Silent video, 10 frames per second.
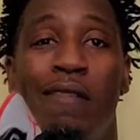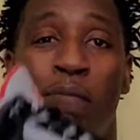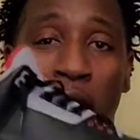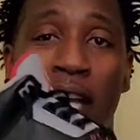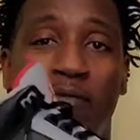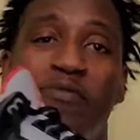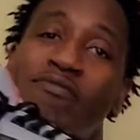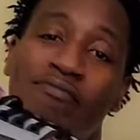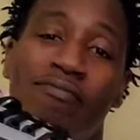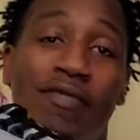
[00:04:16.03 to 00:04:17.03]
But
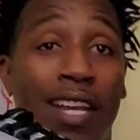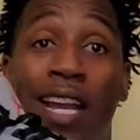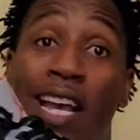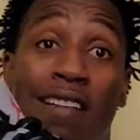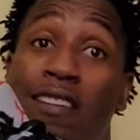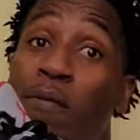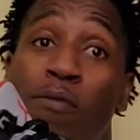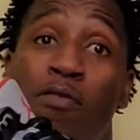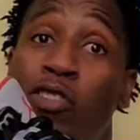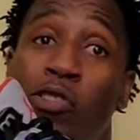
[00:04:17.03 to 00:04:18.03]
I got a
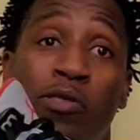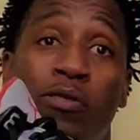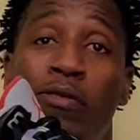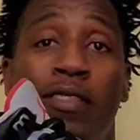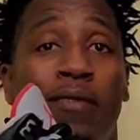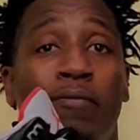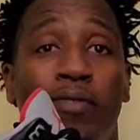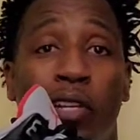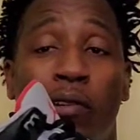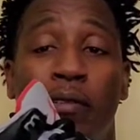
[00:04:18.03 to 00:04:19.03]
couple more shoes.
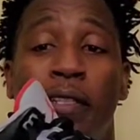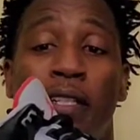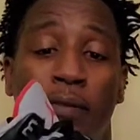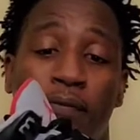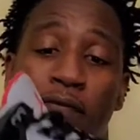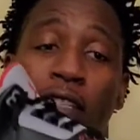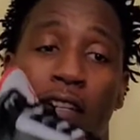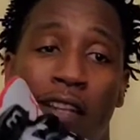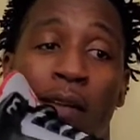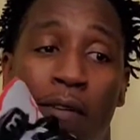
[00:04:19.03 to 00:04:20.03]
So
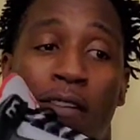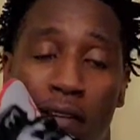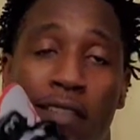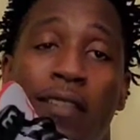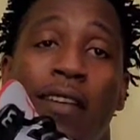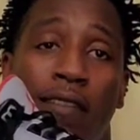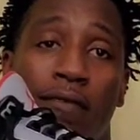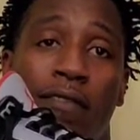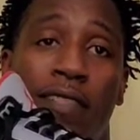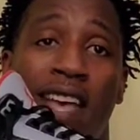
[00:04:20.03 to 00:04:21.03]
number
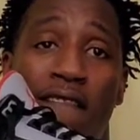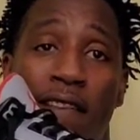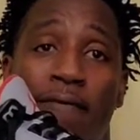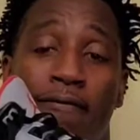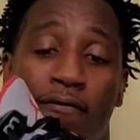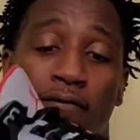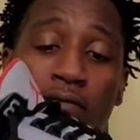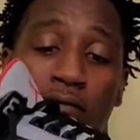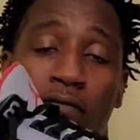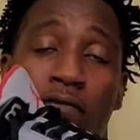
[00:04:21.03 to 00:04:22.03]
7,
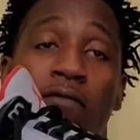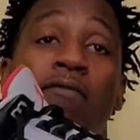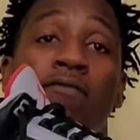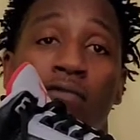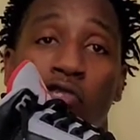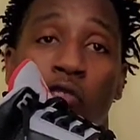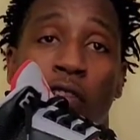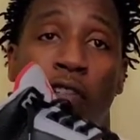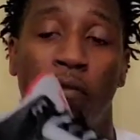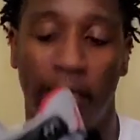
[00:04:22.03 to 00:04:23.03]

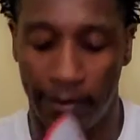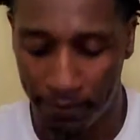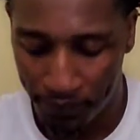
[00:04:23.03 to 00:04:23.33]
Jordan 3.